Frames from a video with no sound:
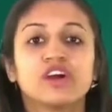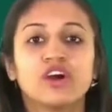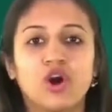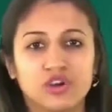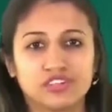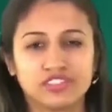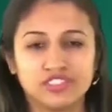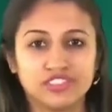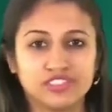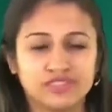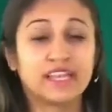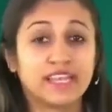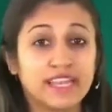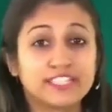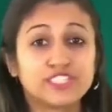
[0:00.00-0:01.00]
oxygen.
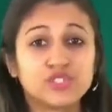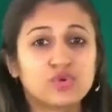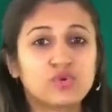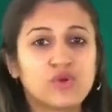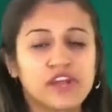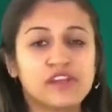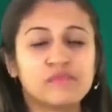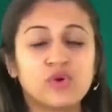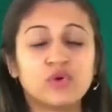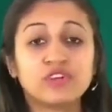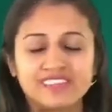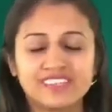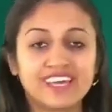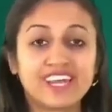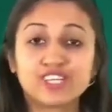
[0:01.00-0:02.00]
Let's do one more.
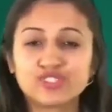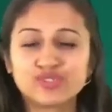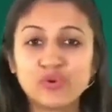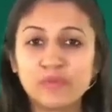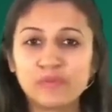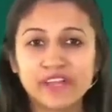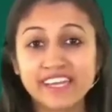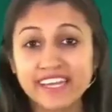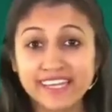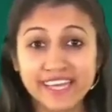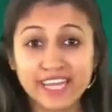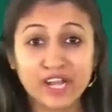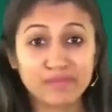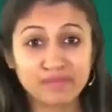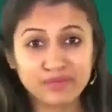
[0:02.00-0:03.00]
There are so many
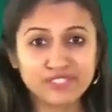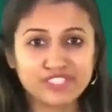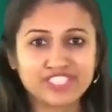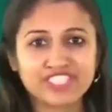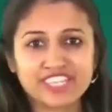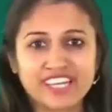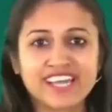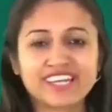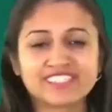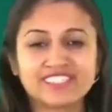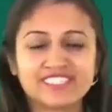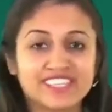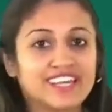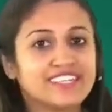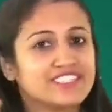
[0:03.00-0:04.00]
decomposition reactions
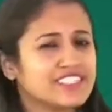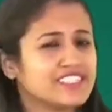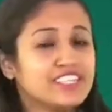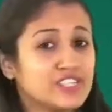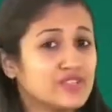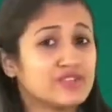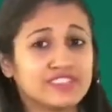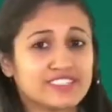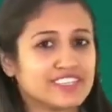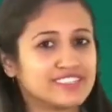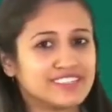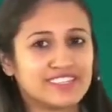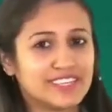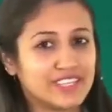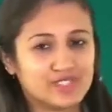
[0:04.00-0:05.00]
that I just need to discuss
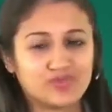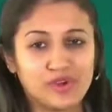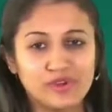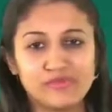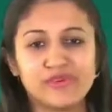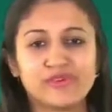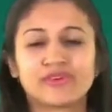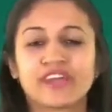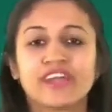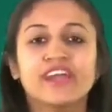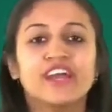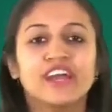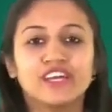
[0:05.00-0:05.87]
at least one more. Okay.